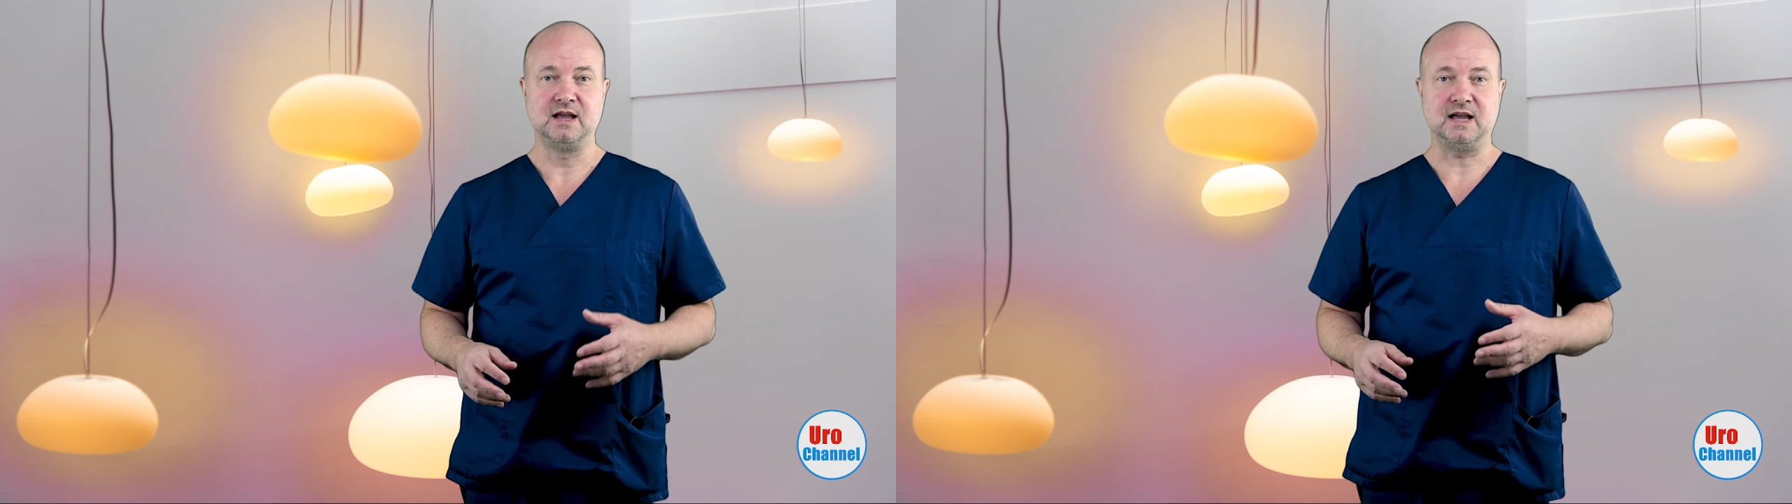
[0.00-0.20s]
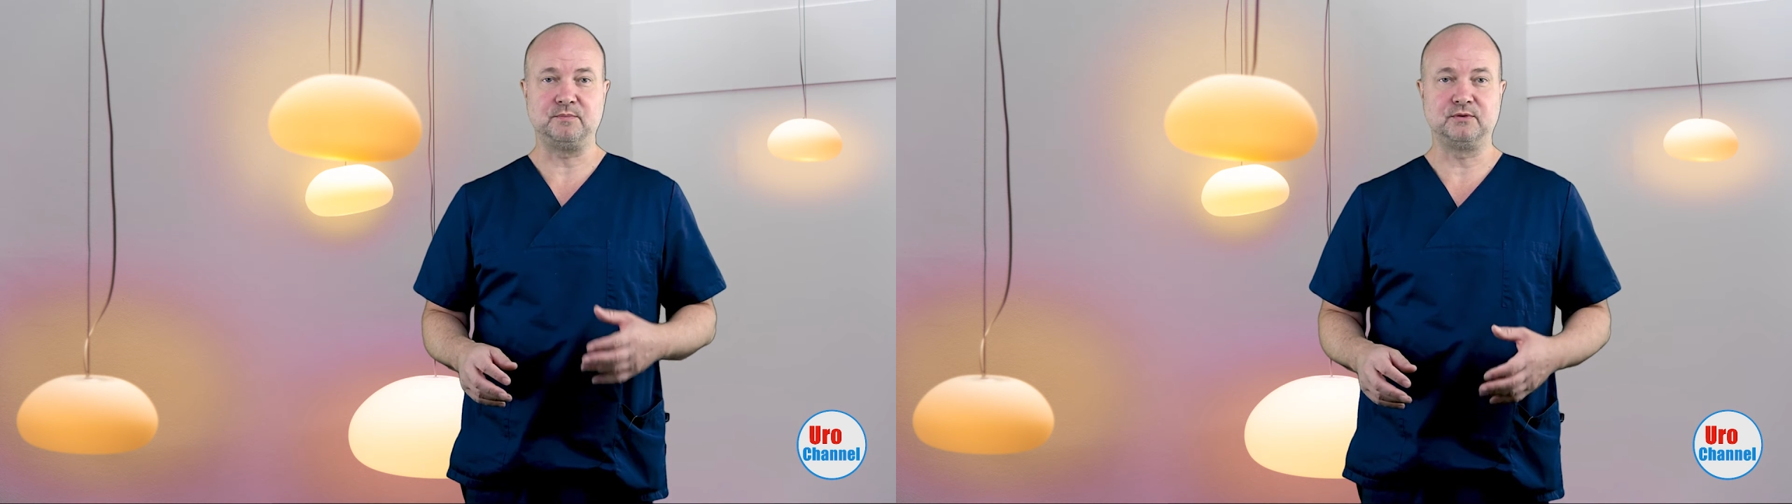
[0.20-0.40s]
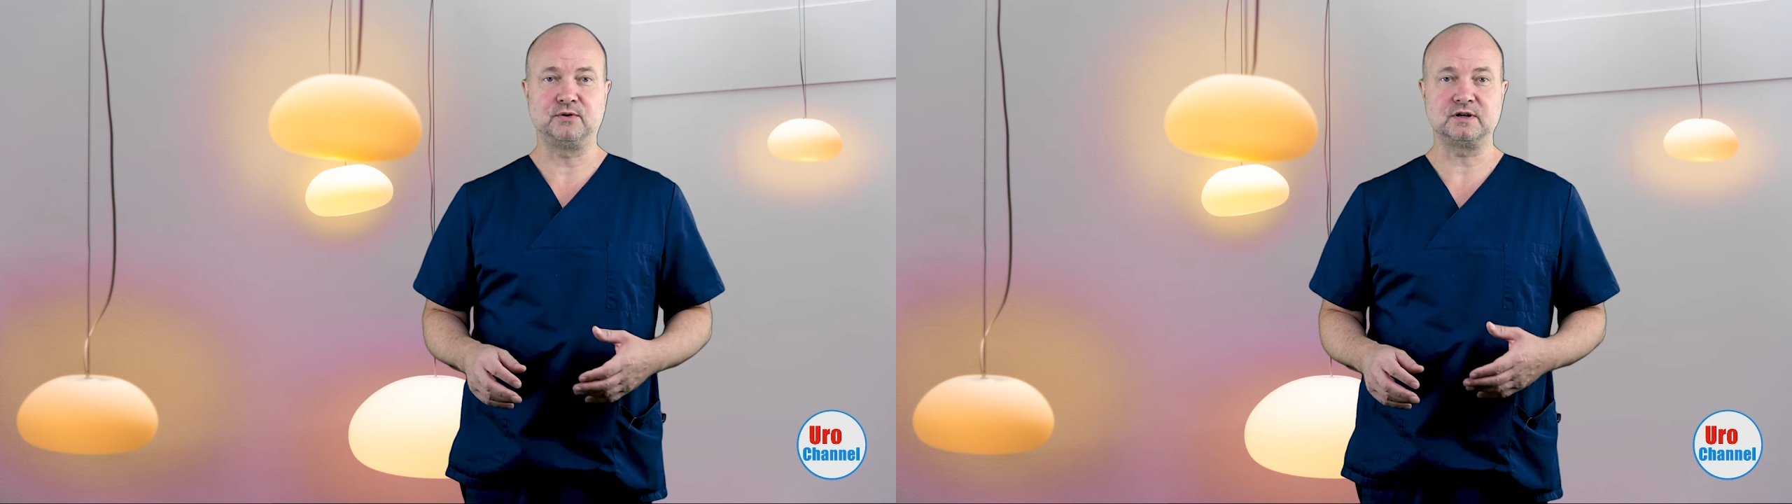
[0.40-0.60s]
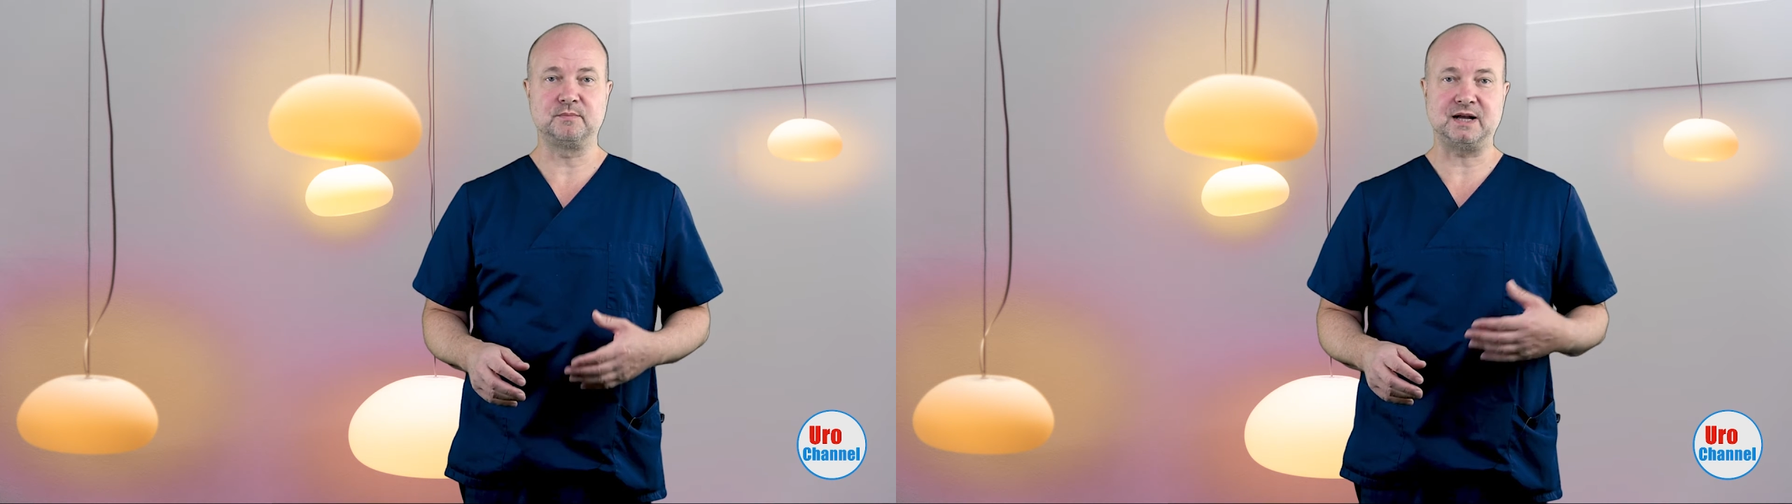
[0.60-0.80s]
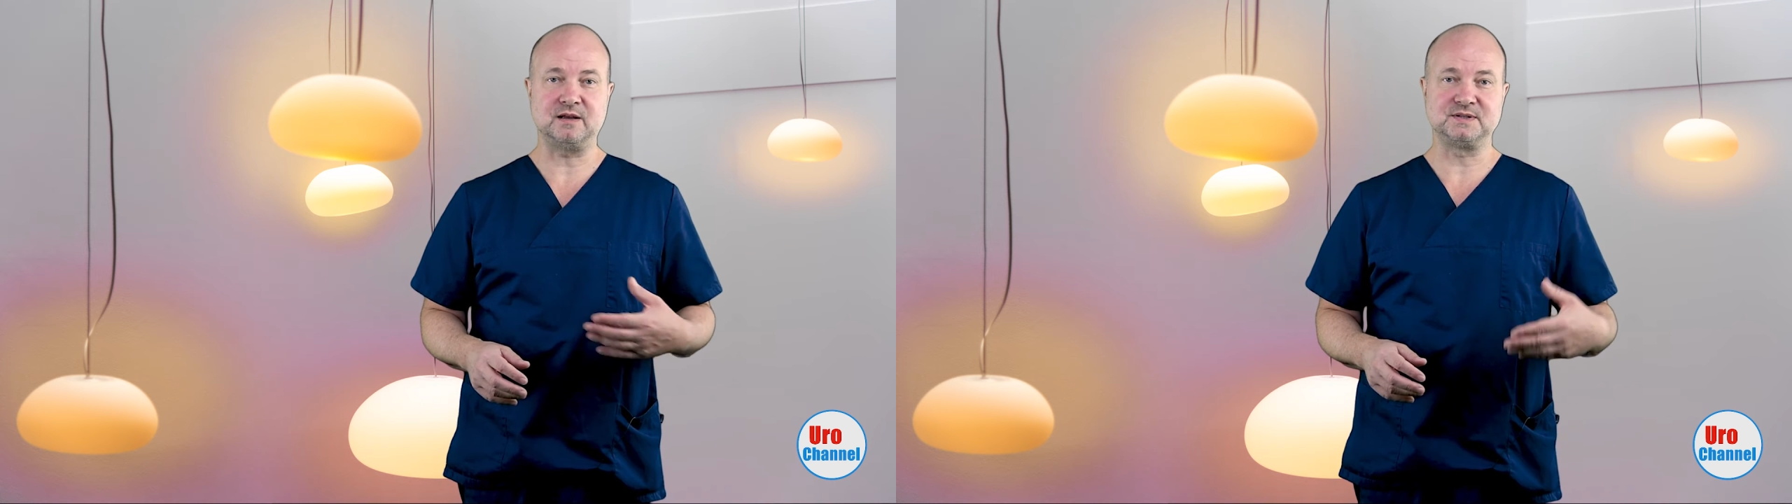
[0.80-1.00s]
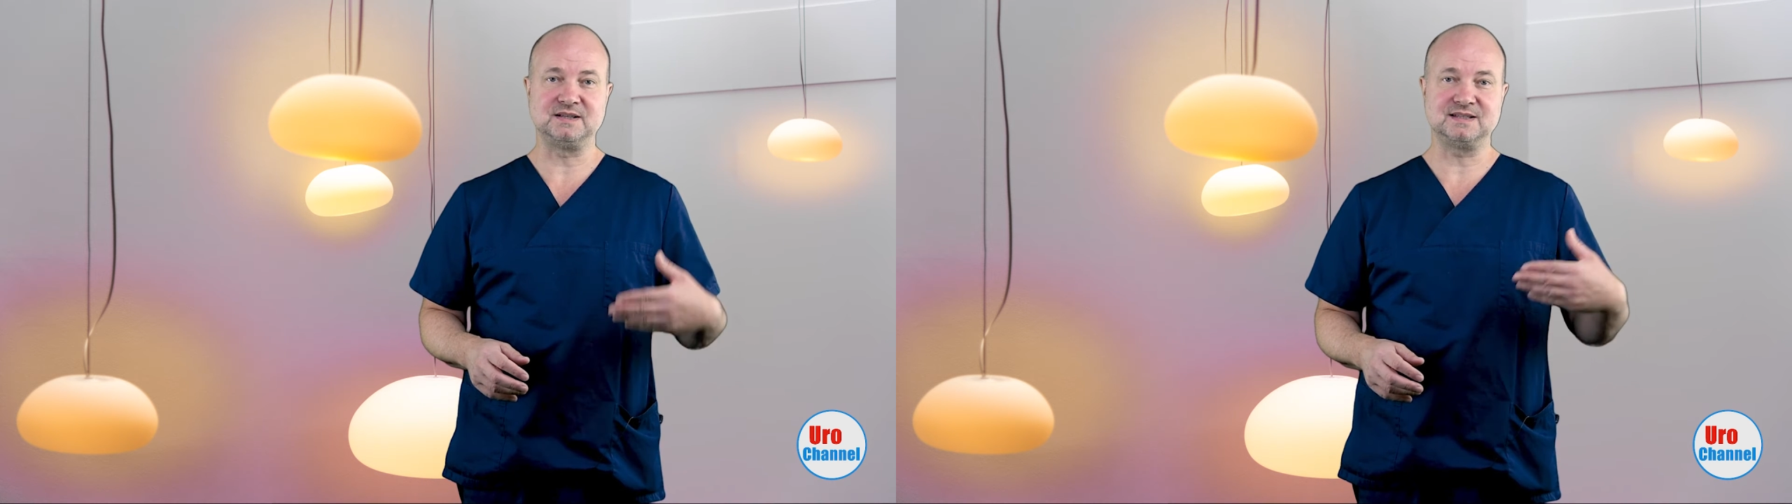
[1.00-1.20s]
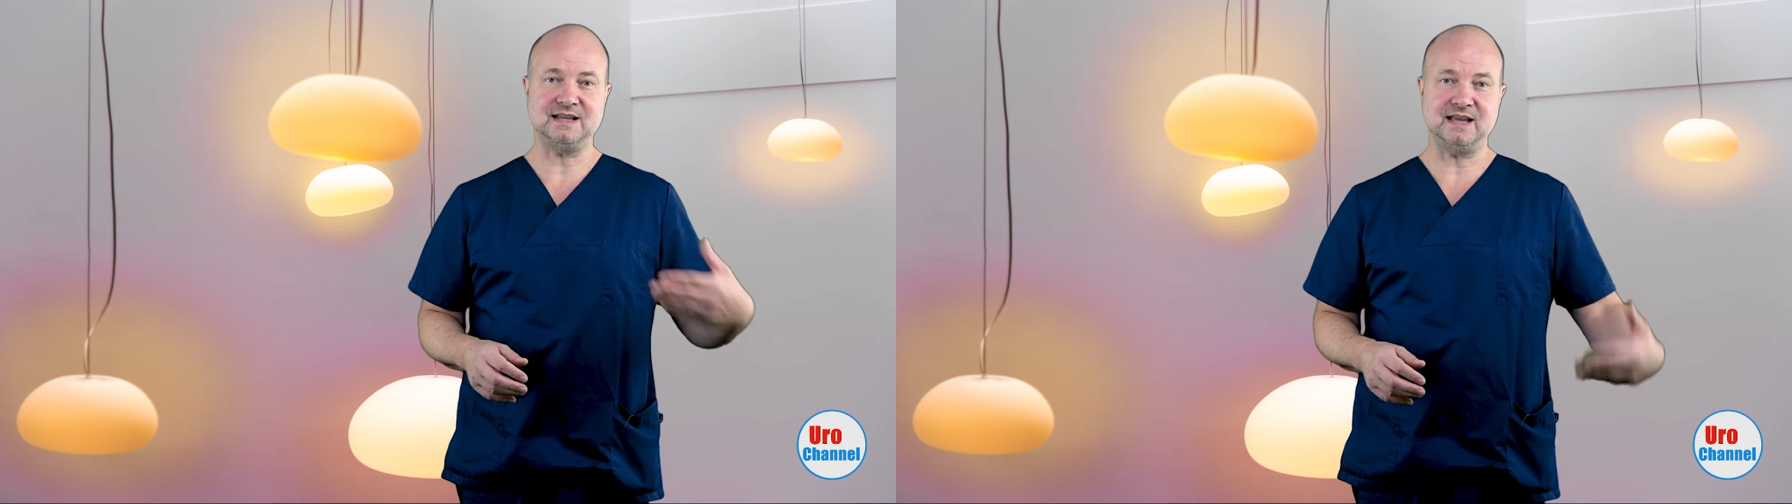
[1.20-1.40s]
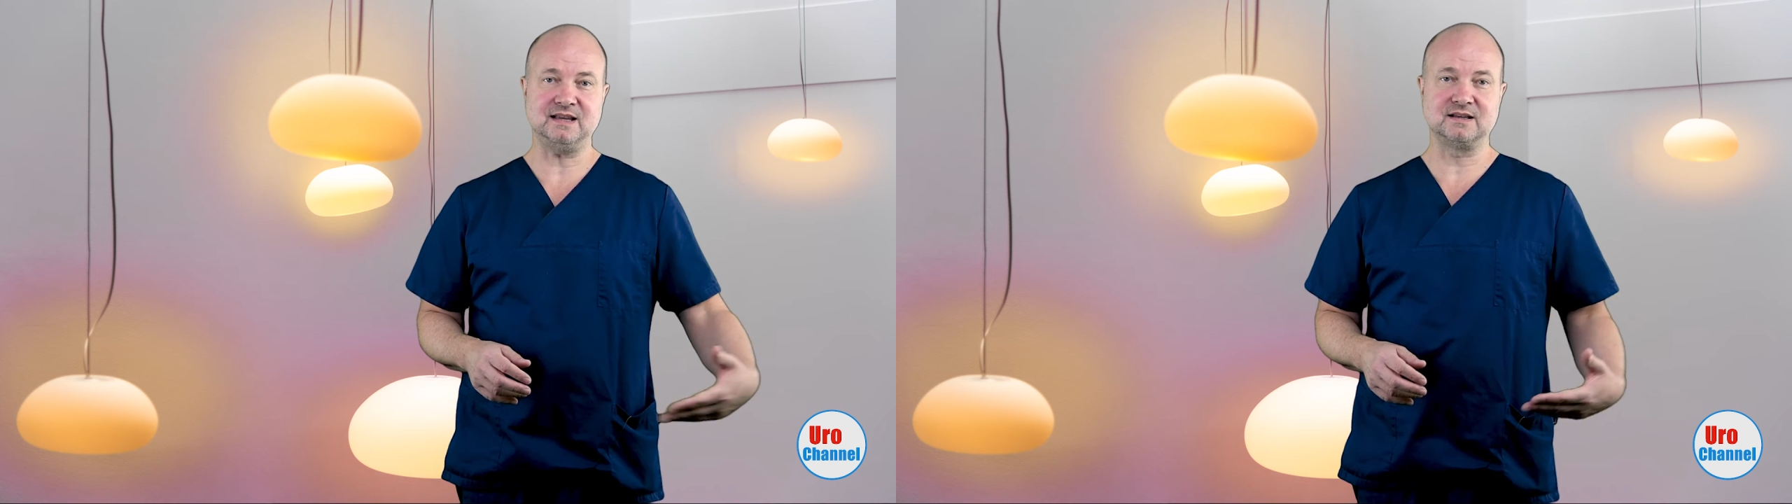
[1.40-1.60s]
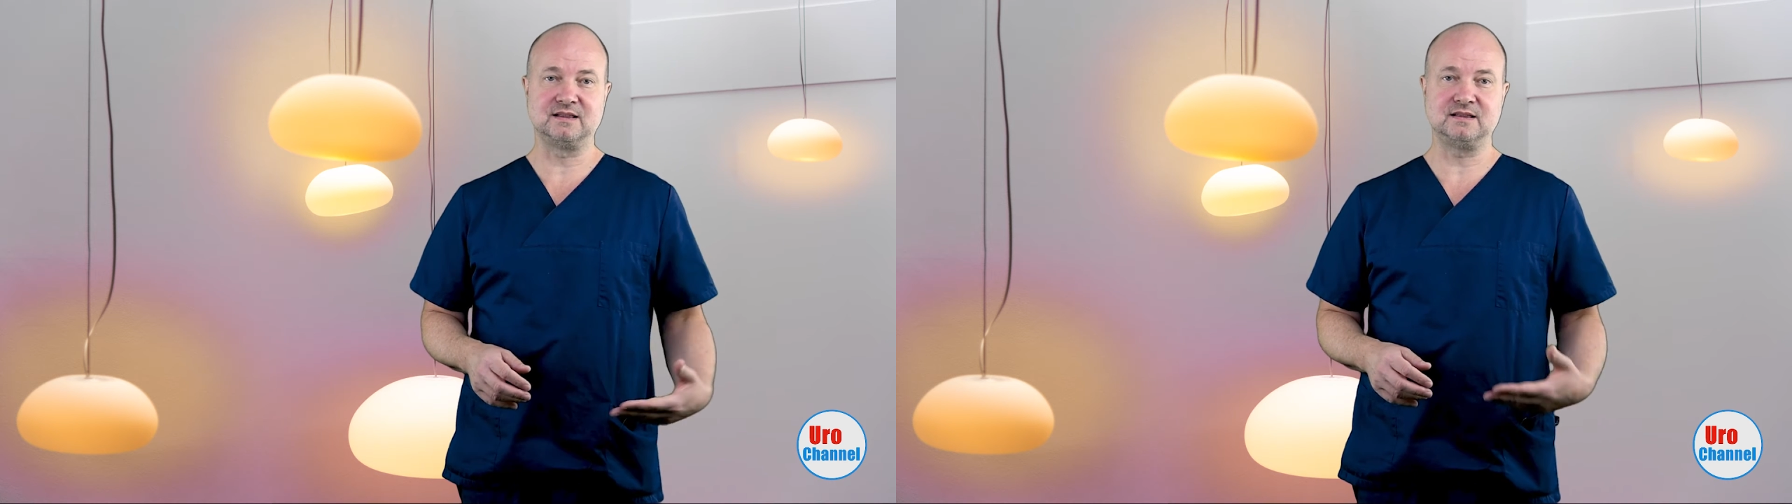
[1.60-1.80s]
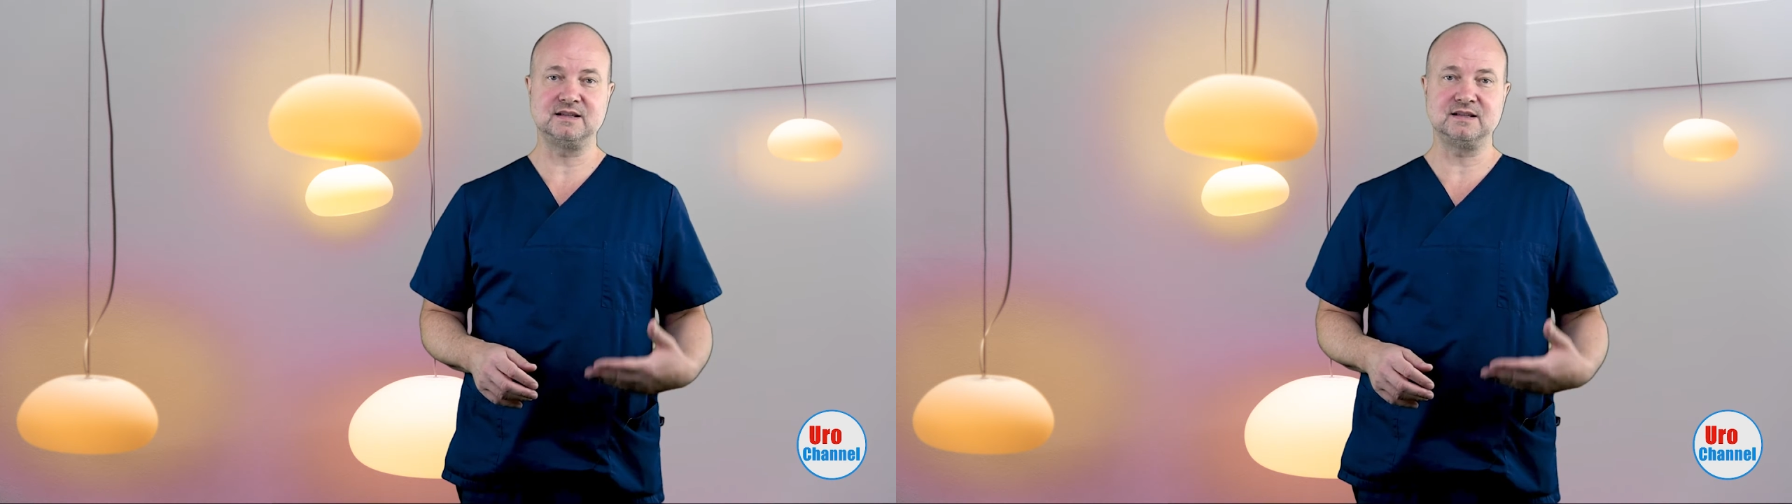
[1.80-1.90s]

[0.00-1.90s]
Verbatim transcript: and before a biopsy is taken,